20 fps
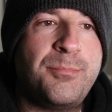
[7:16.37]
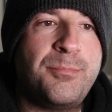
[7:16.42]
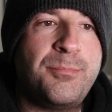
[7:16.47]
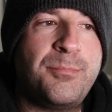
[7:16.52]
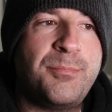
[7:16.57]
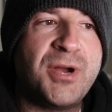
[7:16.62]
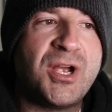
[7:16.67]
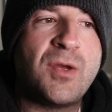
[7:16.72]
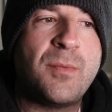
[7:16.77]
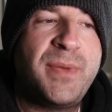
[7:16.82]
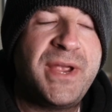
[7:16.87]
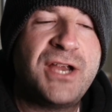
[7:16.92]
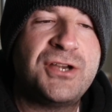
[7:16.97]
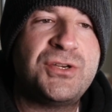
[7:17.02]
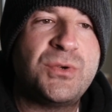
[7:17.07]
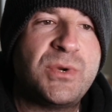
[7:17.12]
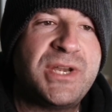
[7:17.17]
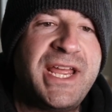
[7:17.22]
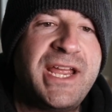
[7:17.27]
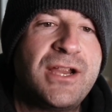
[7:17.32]
But compared
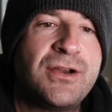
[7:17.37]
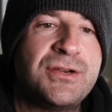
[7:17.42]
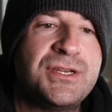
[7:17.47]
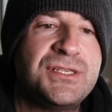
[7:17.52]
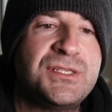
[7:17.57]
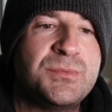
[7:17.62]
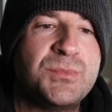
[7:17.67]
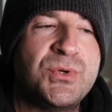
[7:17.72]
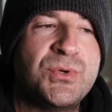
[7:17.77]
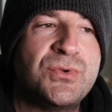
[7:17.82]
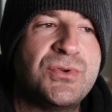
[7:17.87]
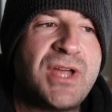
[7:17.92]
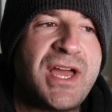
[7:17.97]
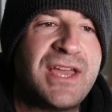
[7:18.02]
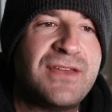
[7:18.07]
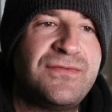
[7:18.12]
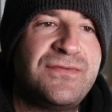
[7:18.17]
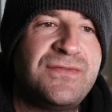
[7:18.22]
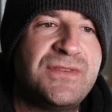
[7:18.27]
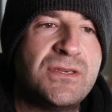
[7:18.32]
to an Aries moon, I
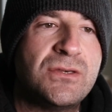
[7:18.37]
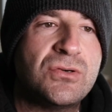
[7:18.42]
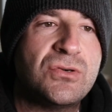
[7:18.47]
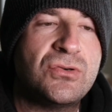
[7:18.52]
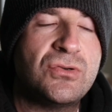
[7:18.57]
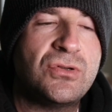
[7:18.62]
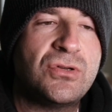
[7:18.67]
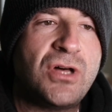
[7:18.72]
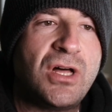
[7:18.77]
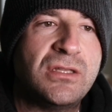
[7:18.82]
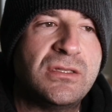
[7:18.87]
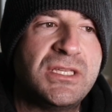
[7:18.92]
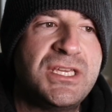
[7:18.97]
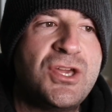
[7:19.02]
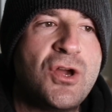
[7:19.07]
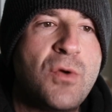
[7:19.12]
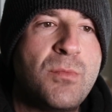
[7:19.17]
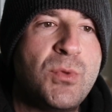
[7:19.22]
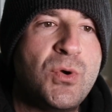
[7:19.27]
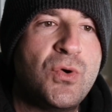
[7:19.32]
feel a
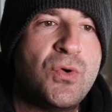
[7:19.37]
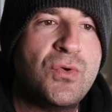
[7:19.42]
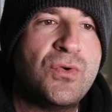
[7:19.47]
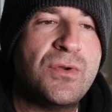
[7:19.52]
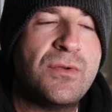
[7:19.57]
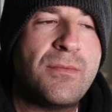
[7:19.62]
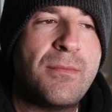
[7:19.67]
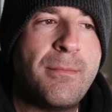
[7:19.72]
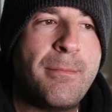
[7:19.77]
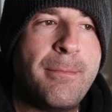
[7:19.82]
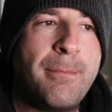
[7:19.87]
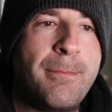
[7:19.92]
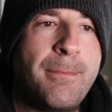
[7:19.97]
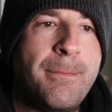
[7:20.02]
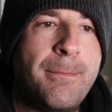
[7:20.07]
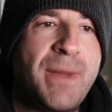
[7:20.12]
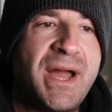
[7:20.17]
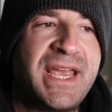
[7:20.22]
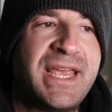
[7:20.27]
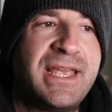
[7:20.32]
Leo moon
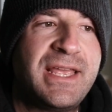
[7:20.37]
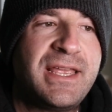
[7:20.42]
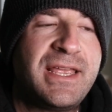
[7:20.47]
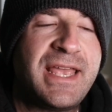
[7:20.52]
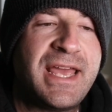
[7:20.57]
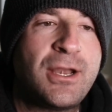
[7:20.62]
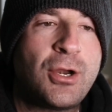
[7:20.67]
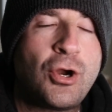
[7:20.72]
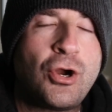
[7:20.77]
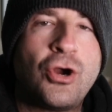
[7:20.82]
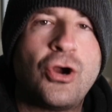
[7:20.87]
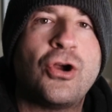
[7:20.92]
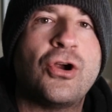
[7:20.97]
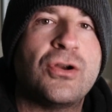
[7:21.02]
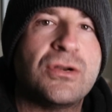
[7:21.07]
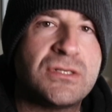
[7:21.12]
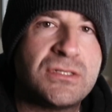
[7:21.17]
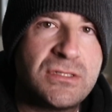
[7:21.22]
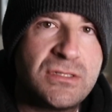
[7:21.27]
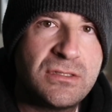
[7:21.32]
might get
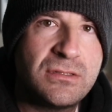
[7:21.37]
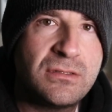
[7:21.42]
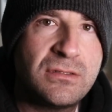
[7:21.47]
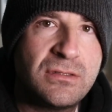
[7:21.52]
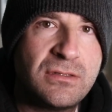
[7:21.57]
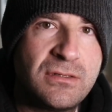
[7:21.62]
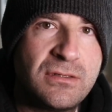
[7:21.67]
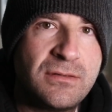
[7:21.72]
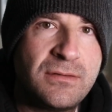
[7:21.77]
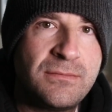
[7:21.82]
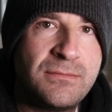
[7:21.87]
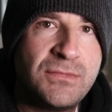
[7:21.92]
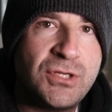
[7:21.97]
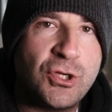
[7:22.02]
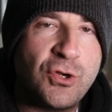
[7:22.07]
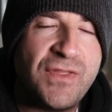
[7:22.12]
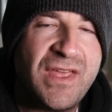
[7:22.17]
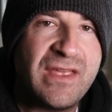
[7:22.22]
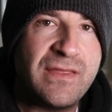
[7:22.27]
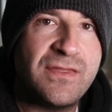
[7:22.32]
hurt.
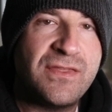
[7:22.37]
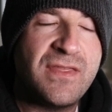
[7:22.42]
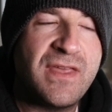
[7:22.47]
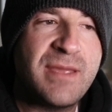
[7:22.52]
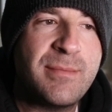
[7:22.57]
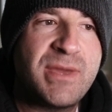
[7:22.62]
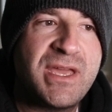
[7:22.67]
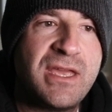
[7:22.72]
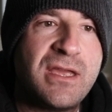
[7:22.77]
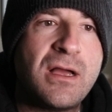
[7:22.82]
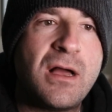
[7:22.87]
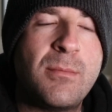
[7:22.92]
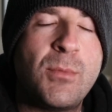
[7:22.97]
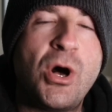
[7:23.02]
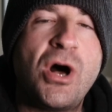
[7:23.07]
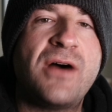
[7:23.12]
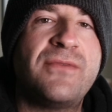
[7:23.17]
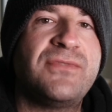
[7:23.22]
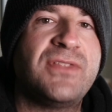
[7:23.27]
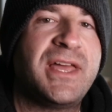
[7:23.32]
They may come
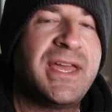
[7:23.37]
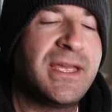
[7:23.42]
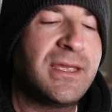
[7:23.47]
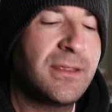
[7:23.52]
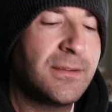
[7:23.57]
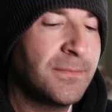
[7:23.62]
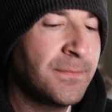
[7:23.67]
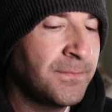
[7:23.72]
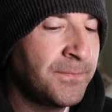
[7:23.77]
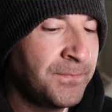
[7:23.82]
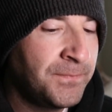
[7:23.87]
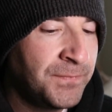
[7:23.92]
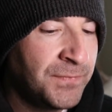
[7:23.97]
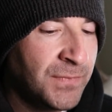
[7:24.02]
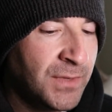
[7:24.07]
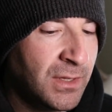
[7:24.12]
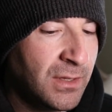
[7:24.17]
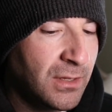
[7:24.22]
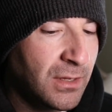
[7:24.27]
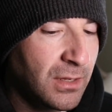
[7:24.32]
off like,
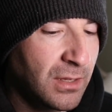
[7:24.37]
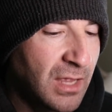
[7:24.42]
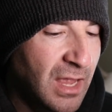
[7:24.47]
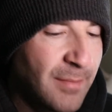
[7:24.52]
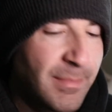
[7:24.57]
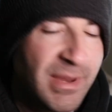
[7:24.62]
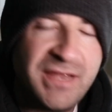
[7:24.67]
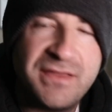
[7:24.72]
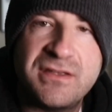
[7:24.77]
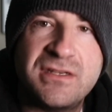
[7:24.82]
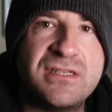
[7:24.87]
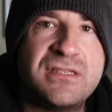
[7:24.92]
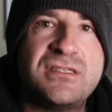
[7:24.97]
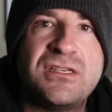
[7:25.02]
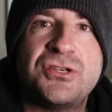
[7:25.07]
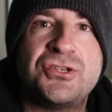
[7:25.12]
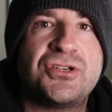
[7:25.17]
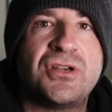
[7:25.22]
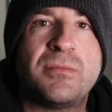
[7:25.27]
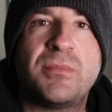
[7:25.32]
I made the
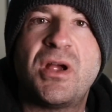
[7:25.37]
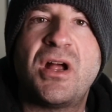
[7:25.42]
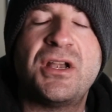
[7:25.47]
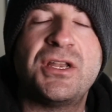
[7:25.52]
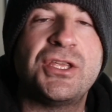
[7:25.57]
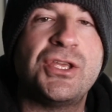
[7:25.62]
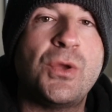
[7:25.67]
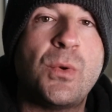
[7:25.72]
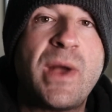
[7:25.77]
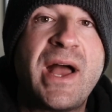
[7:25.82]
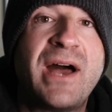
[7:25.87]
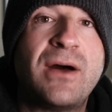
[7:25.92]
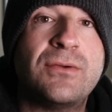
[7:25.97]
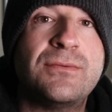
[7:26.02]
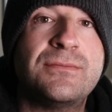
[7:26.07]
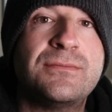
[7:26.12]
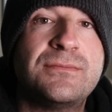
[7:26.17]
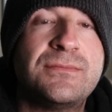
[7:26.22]
decision, I'm cutting you out.